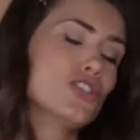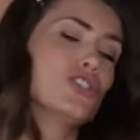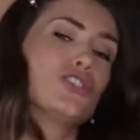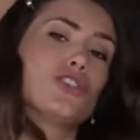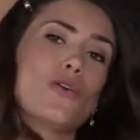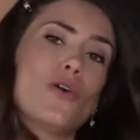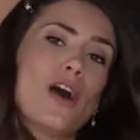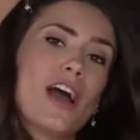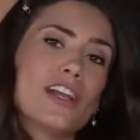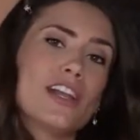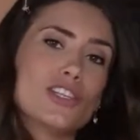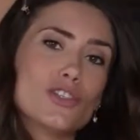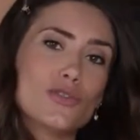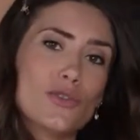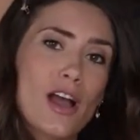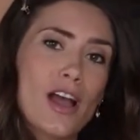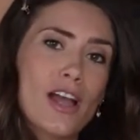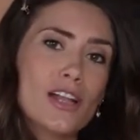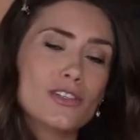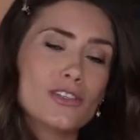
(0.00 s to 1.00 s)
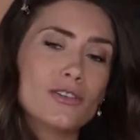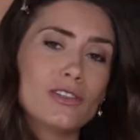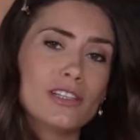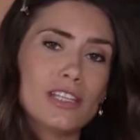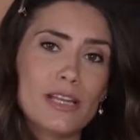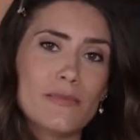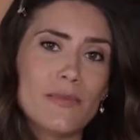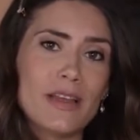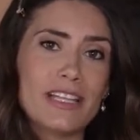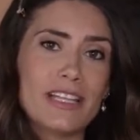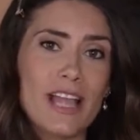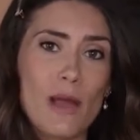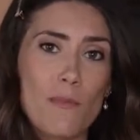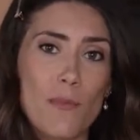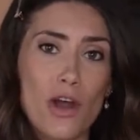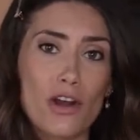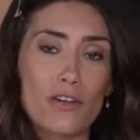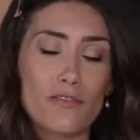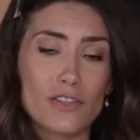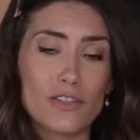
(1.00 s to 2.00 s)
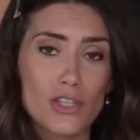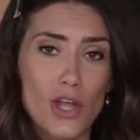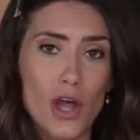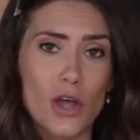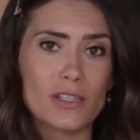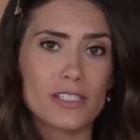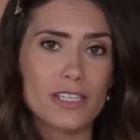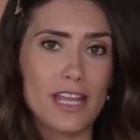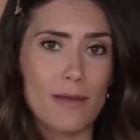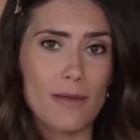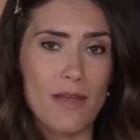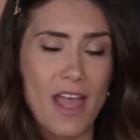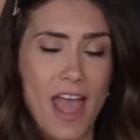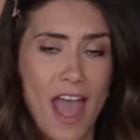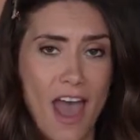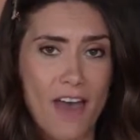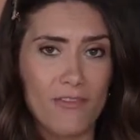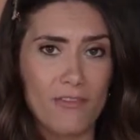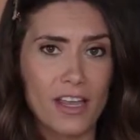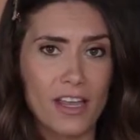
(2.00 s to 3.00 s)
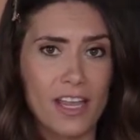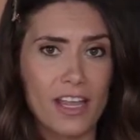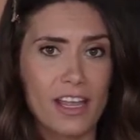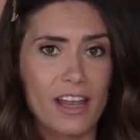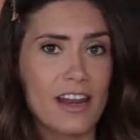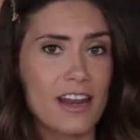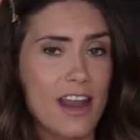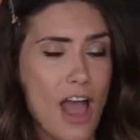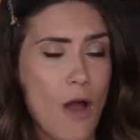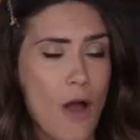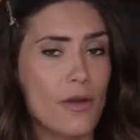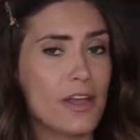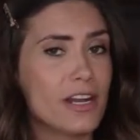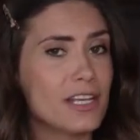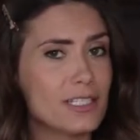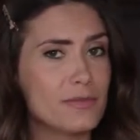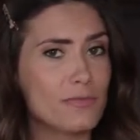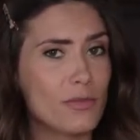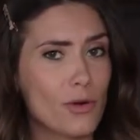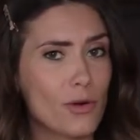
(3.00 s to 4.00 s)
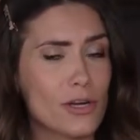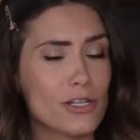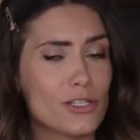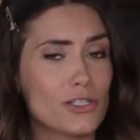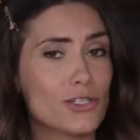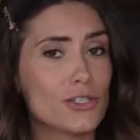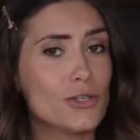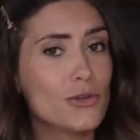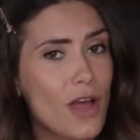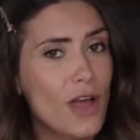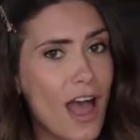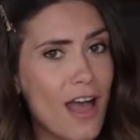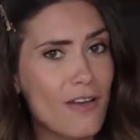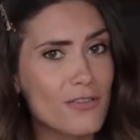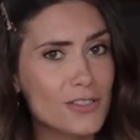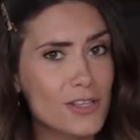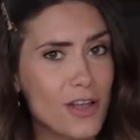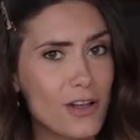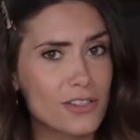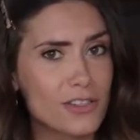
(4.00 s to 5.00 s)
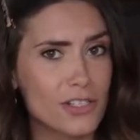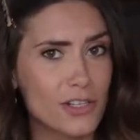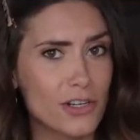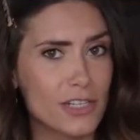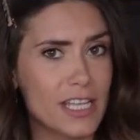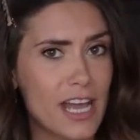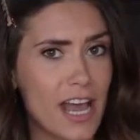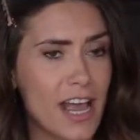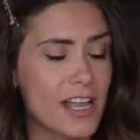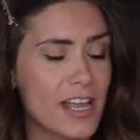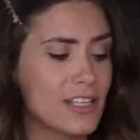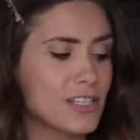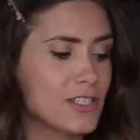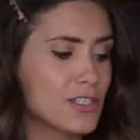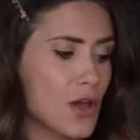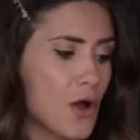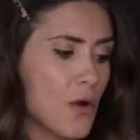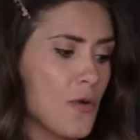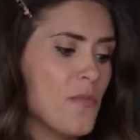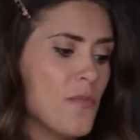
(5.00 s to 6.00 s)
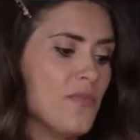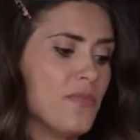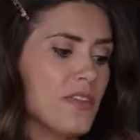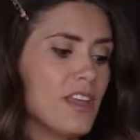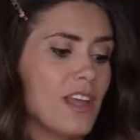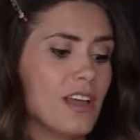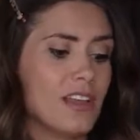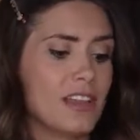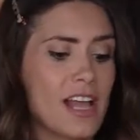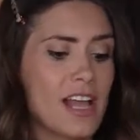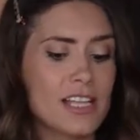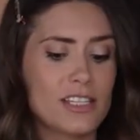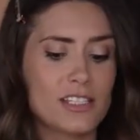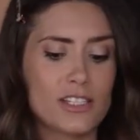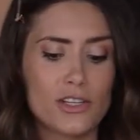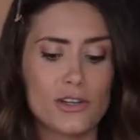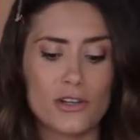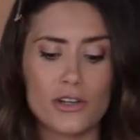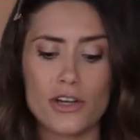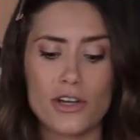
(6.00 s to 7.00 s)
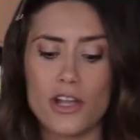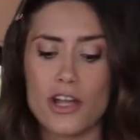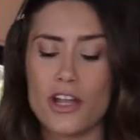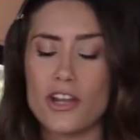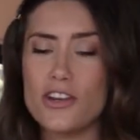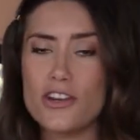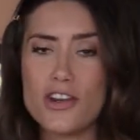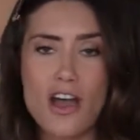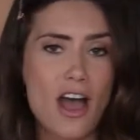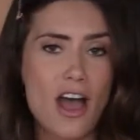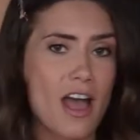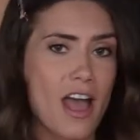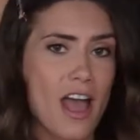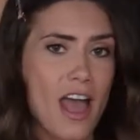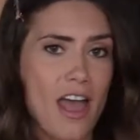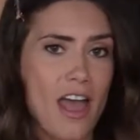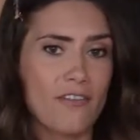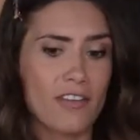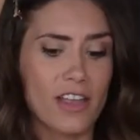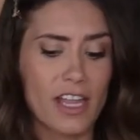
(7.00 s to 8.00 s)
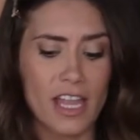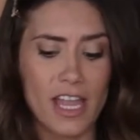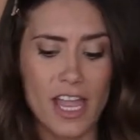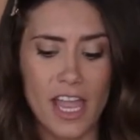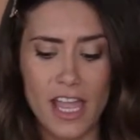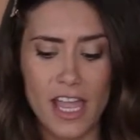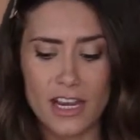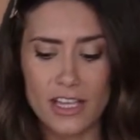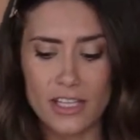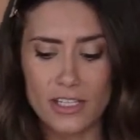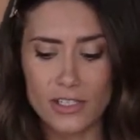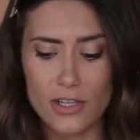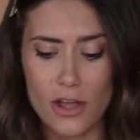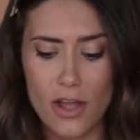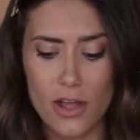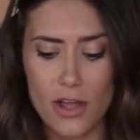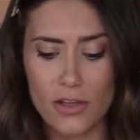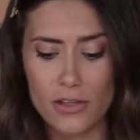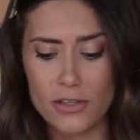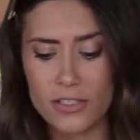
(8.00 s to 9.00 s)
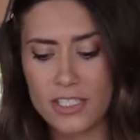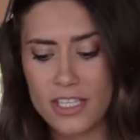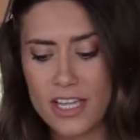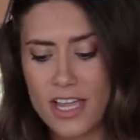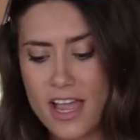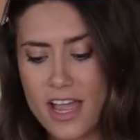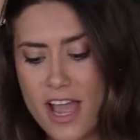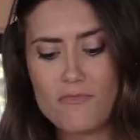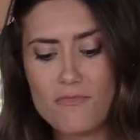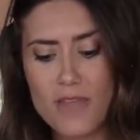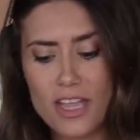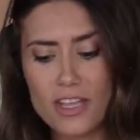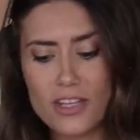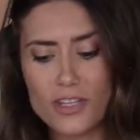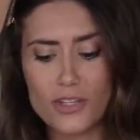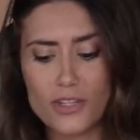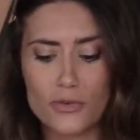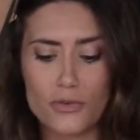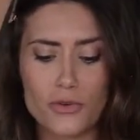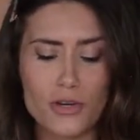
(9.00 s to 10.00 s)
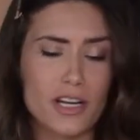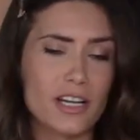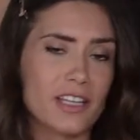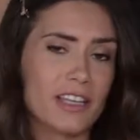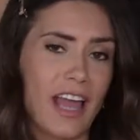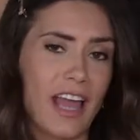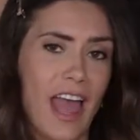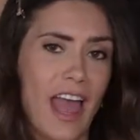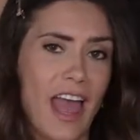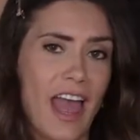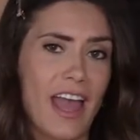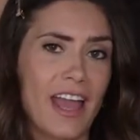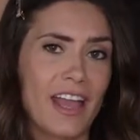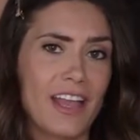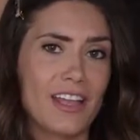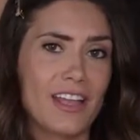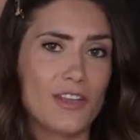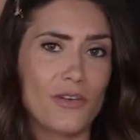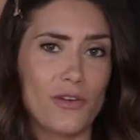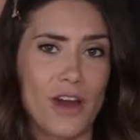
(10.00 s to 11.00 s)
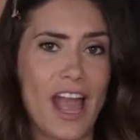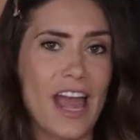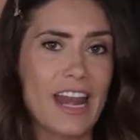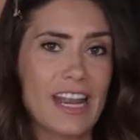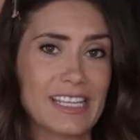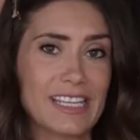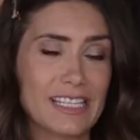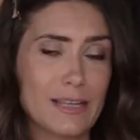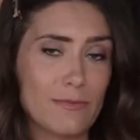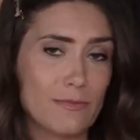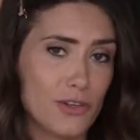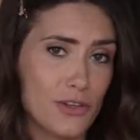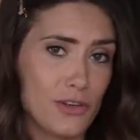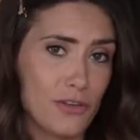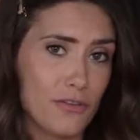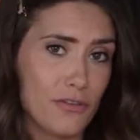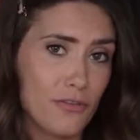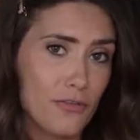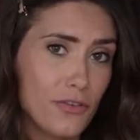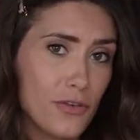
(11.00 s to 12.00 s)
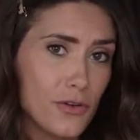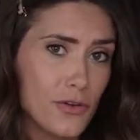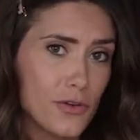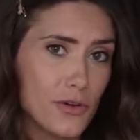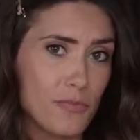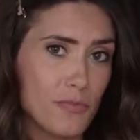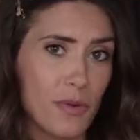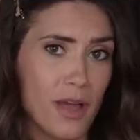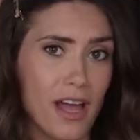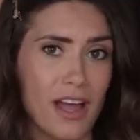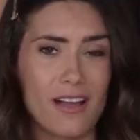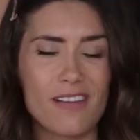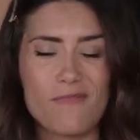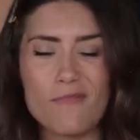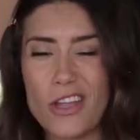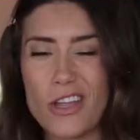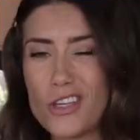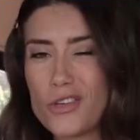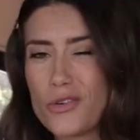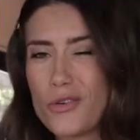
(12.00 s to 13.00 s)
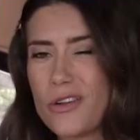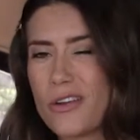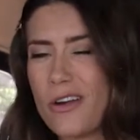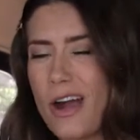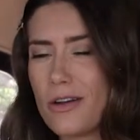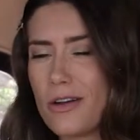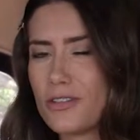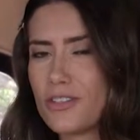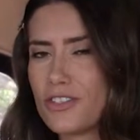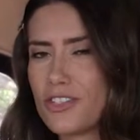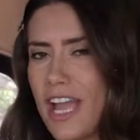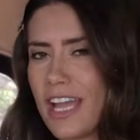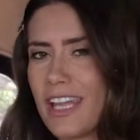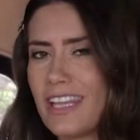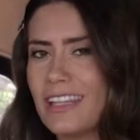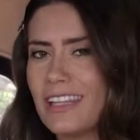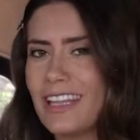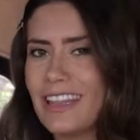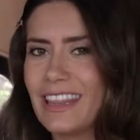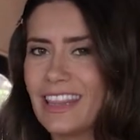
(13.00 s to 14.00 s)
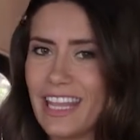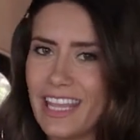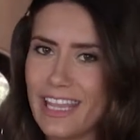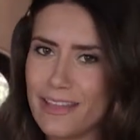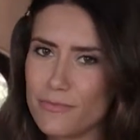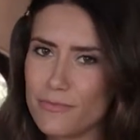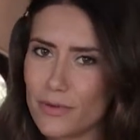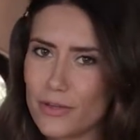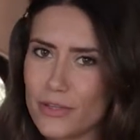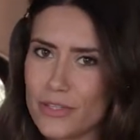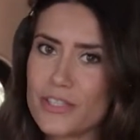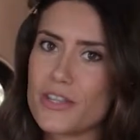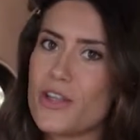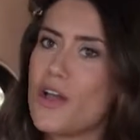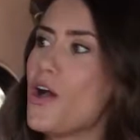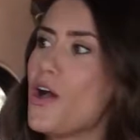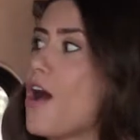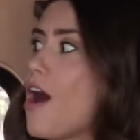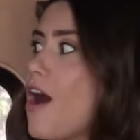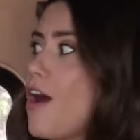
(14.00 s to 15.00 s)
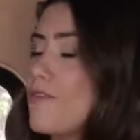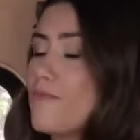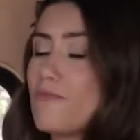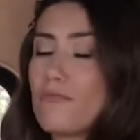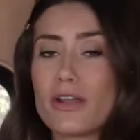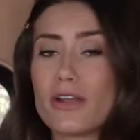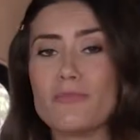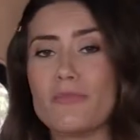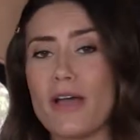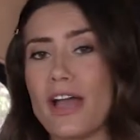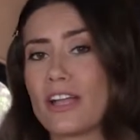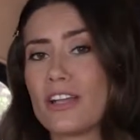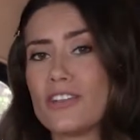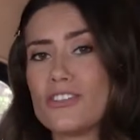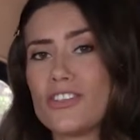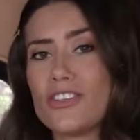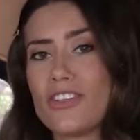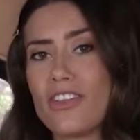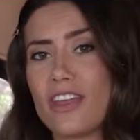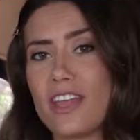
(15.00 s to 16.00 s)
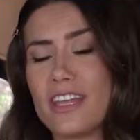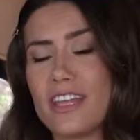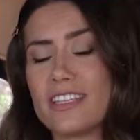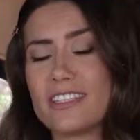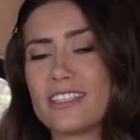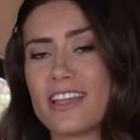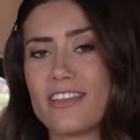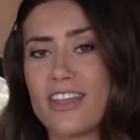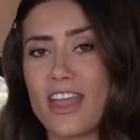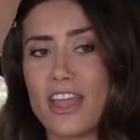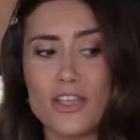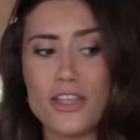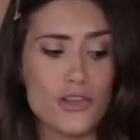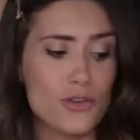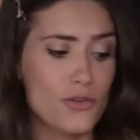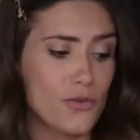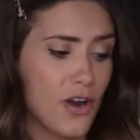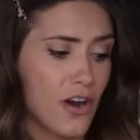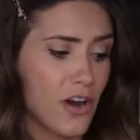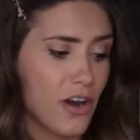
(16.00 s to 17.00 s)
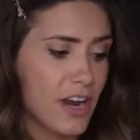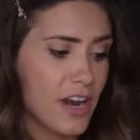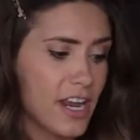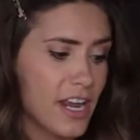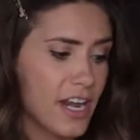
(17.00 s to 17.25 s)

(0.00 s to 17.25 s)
So I try to limit the amount of salt that I'm having. Now, it is important to have salt in your diet. So unless you're not having any salt, make sure that you're adding some to your food, but make sure you're also checking the labels on prepackaged things that you are